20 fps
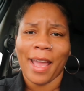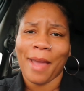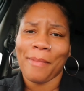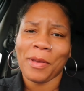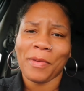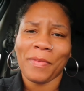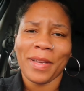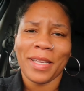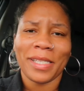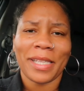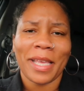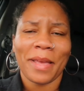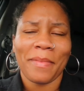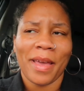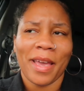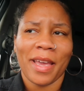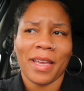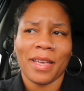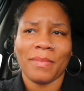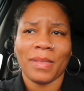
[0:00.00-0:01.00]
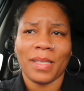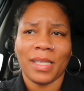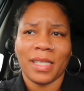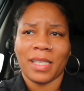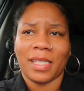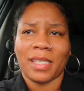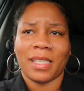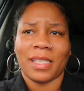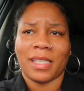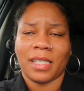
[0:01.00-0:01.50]
Happy Wednesday, babes.
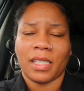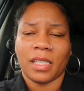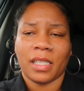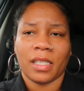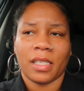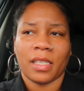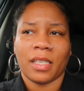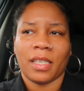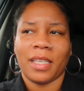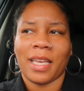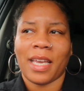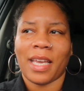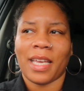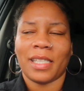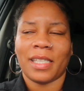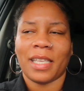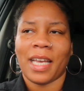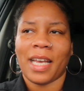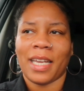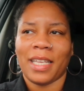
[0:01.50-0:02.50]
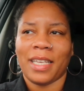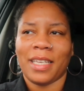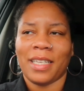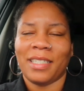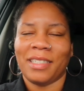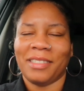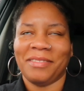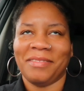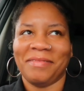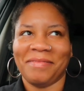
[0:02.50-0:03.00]
Mama. Yes, honey.
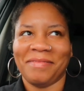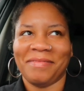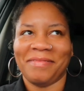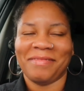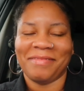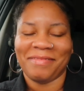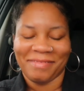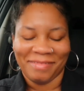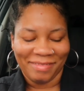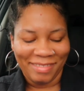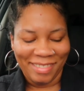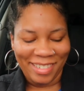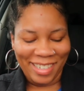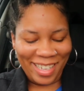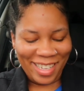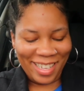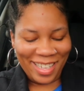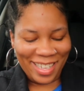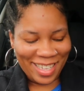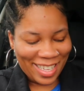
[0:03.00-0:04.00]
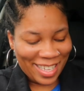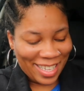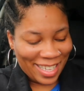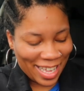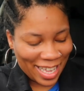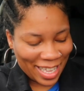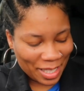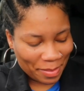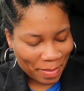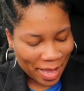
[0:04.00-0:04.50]
Mama.
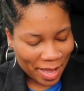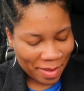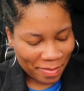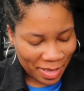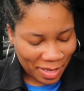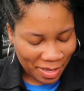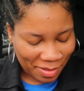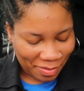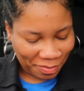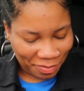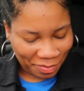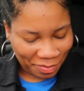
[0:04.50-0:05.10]
Yes, baby.